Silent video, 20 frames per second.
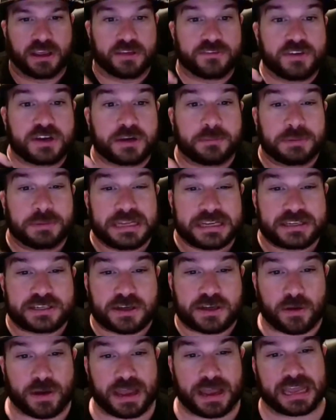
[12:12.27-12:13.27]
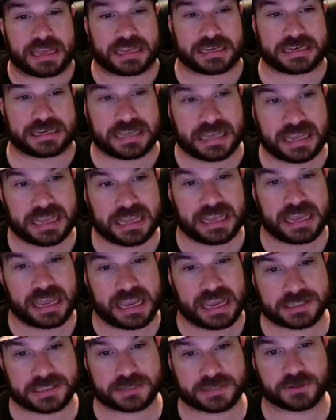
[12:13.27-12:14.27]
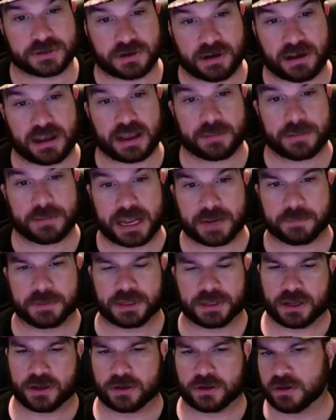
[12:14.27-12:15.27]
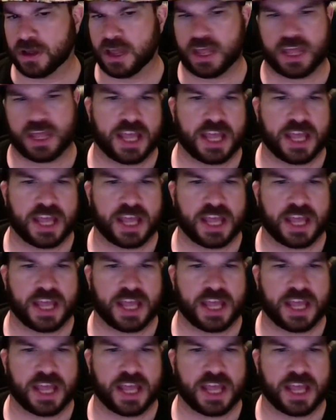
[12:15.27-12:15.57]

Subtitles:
you could please go ahead and subscribe, like below,